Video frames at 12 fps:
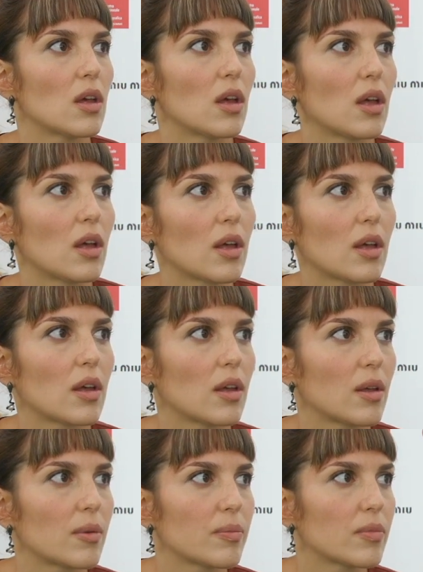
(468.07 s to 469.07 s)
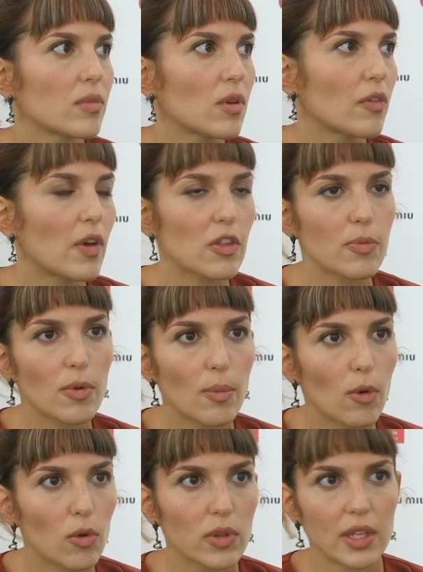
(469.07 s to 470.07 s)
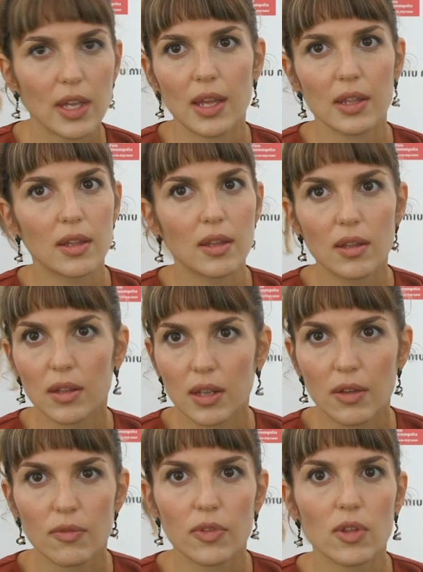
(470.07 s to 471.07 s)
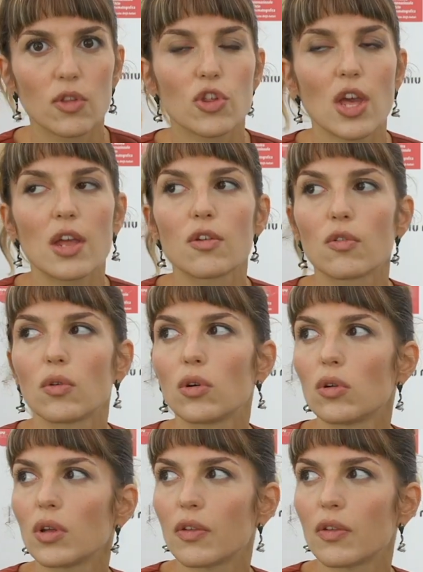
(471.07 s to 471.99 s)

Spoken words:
of Aspromonte and the nymphs in general.